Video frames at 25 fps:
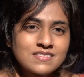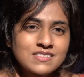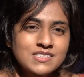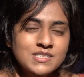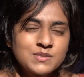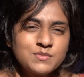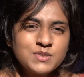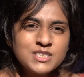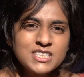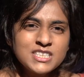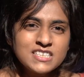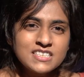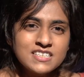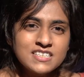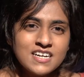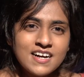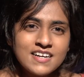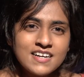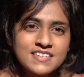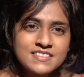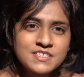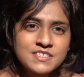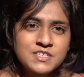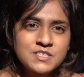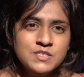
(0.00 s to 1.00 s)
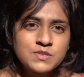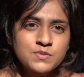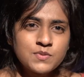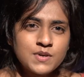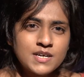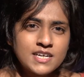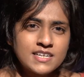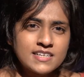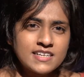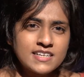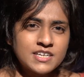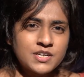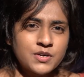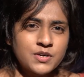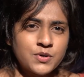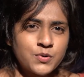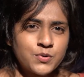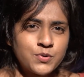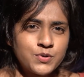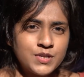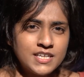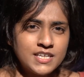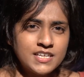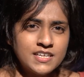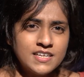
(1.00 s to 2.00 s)
I wish I'd asked her to wear like a
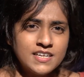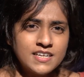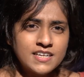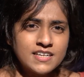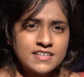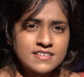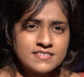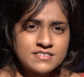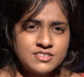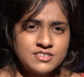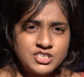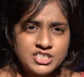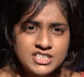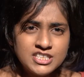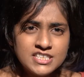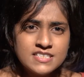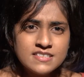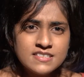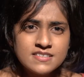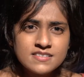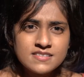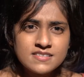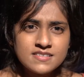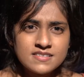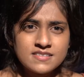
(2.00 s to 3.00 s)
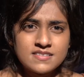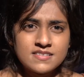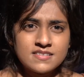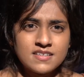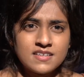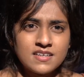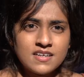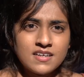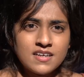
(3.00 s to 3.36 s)
hoodie and jeans